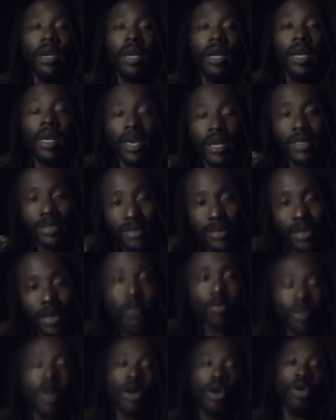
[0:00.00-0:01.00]

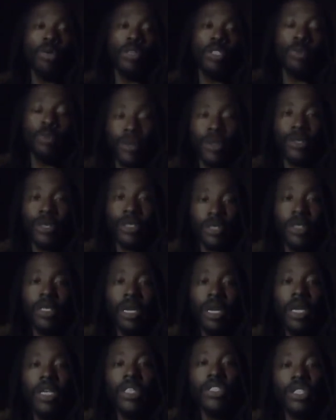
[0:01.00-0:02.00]
except the homeless person.
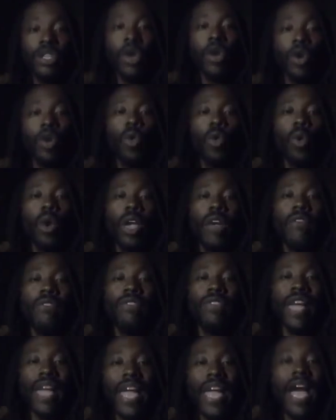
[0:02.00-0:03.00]
So
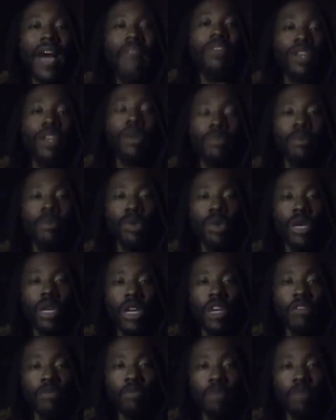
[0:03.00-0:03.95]
if they have a community of